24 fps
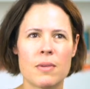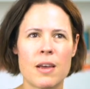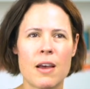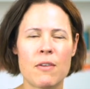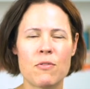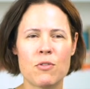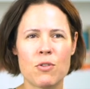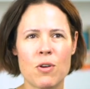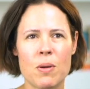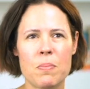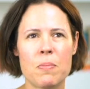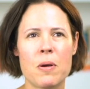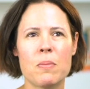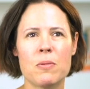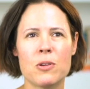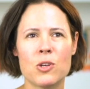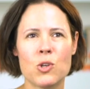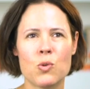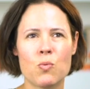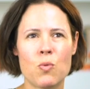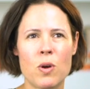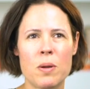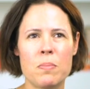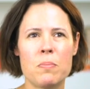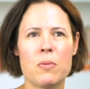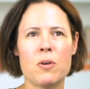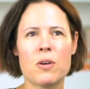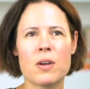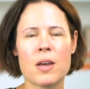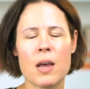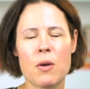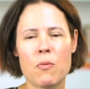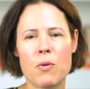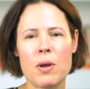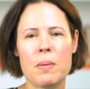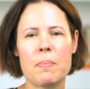After I published one
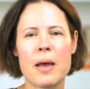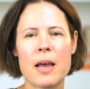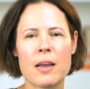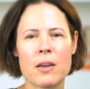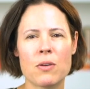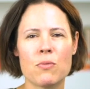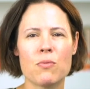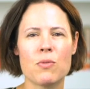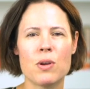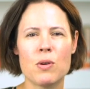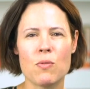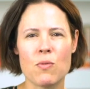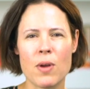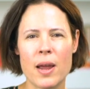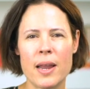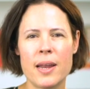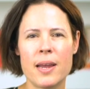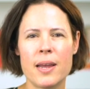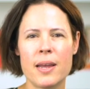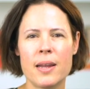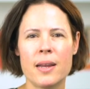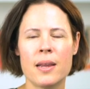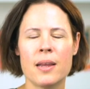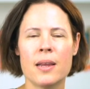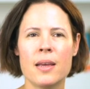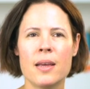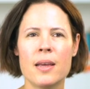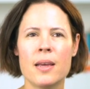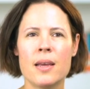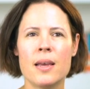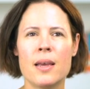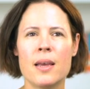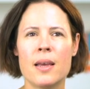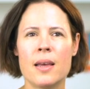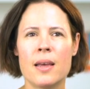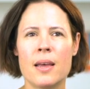book, I went back and reread it.
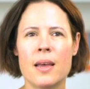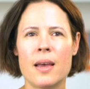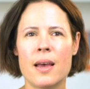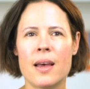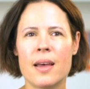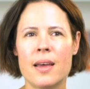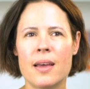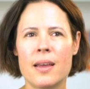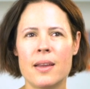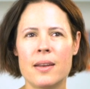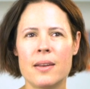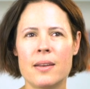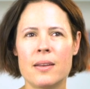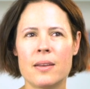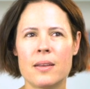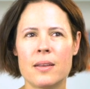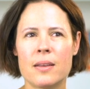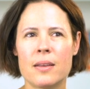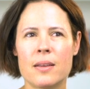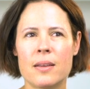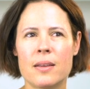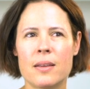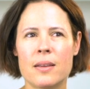And